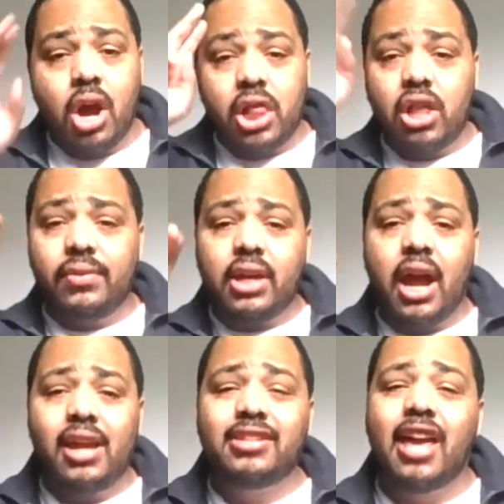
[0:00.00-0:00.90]
Love you
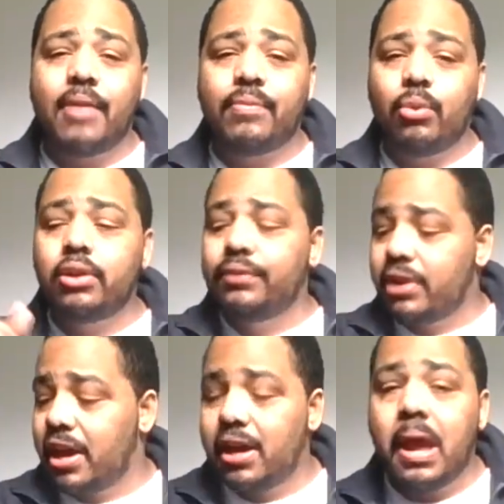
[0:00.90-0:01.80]
guys. Have a wonderful
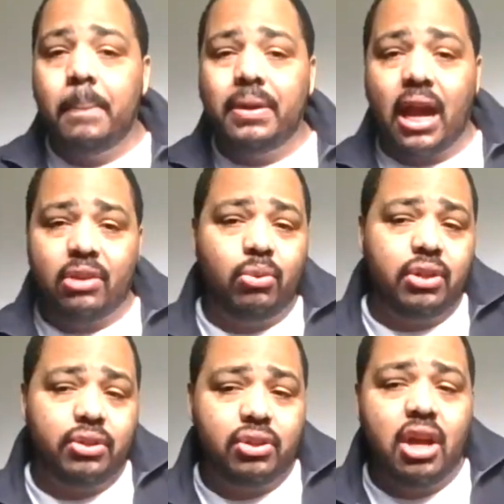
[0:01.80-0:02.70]
day. Be kind to one
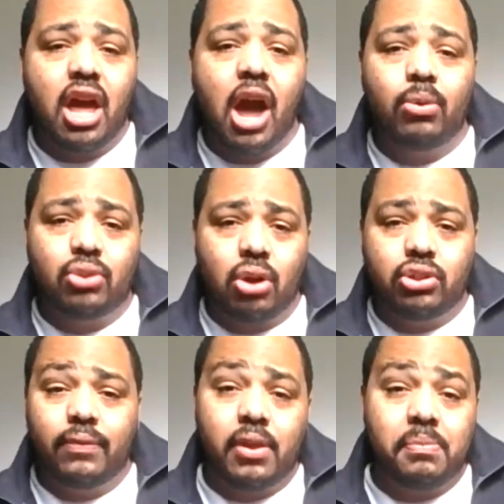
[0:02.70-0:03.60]
another. I will talk
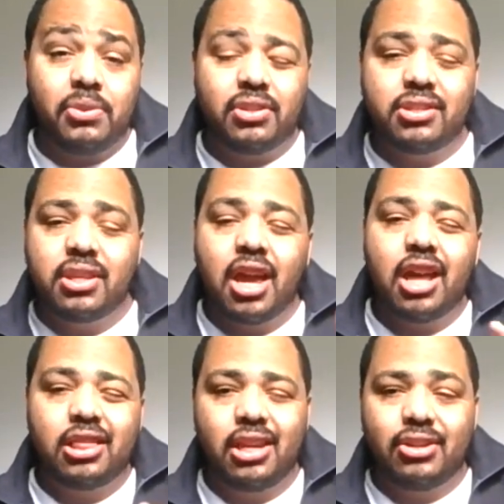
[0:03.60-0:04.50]
to you, fellow mutants,
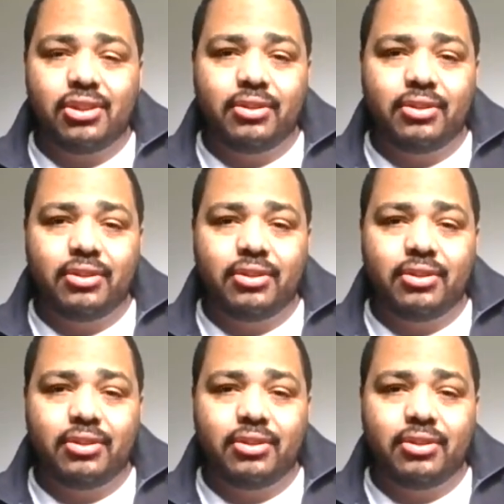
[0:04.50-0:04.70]
later.